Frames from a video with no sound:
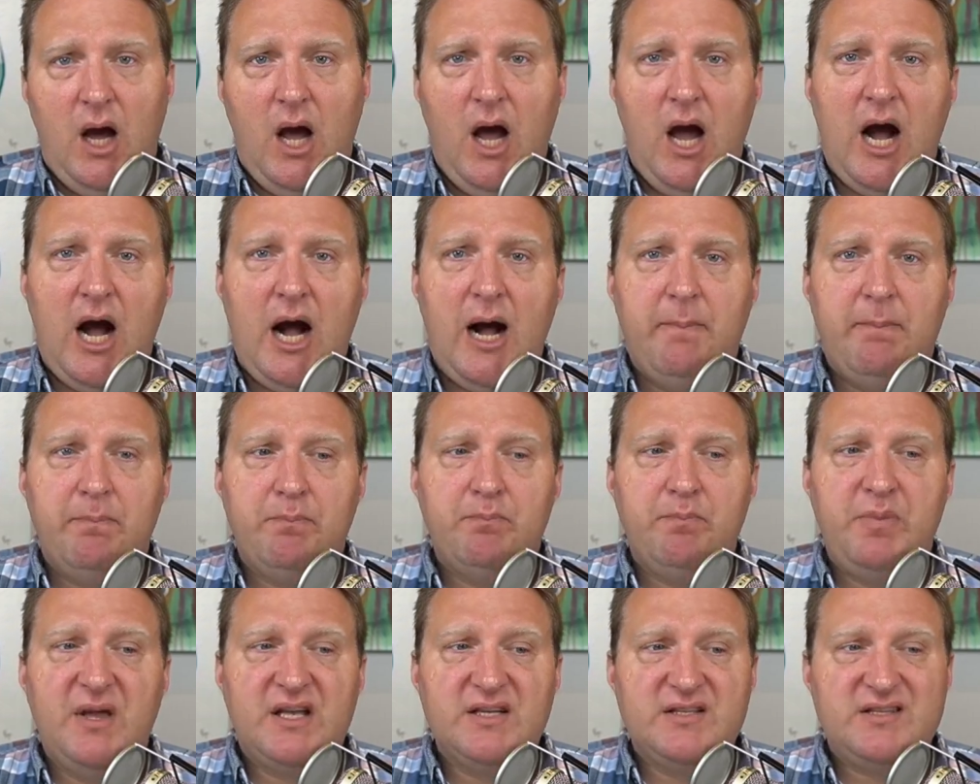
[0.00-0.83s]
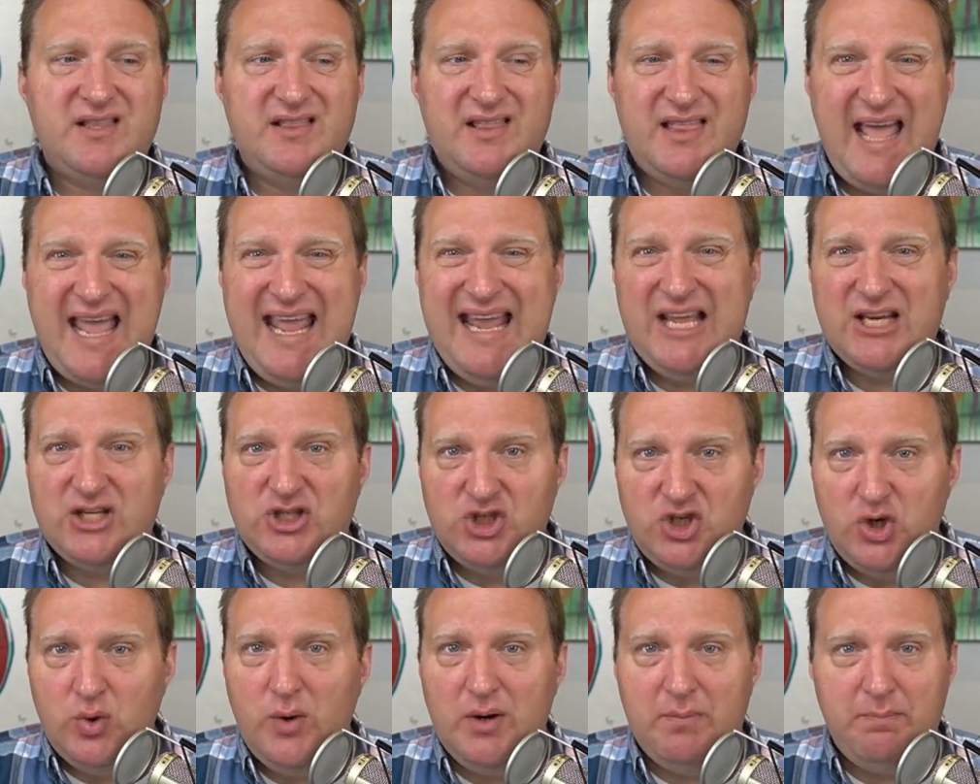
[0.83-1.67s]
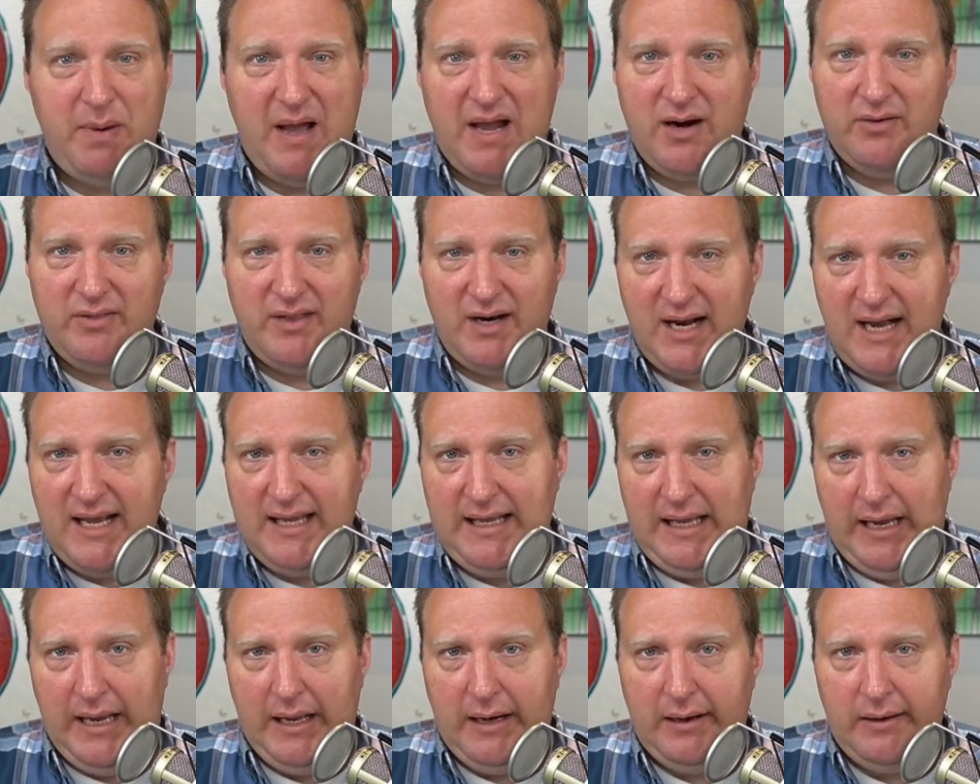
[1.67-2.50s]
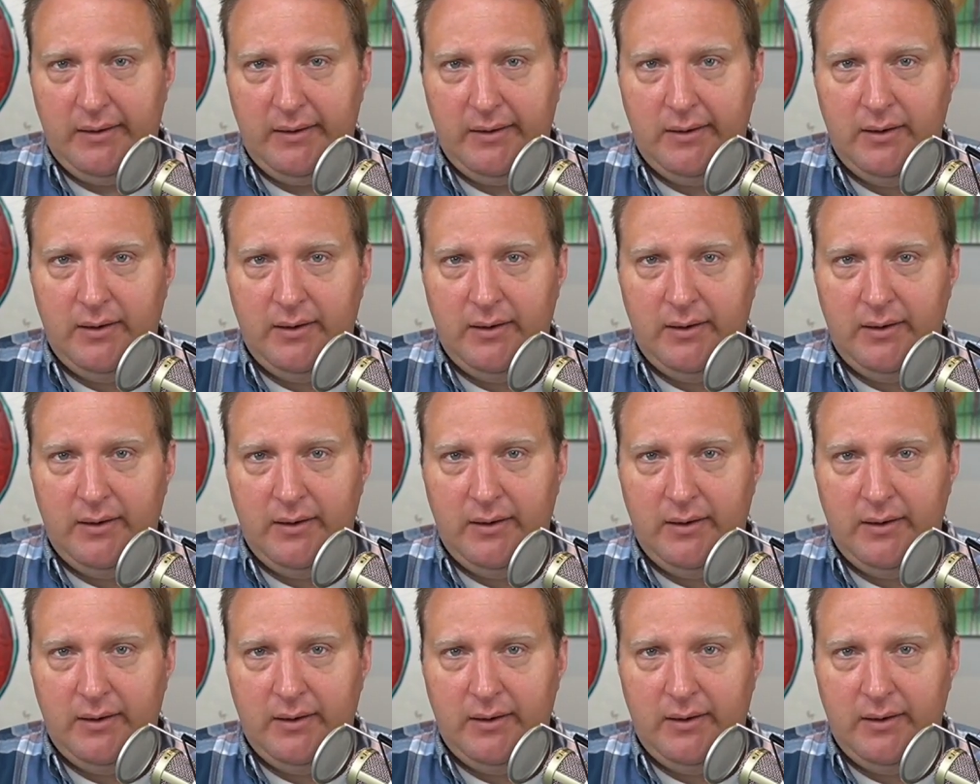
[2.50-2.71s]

um, because they can do it better than I can.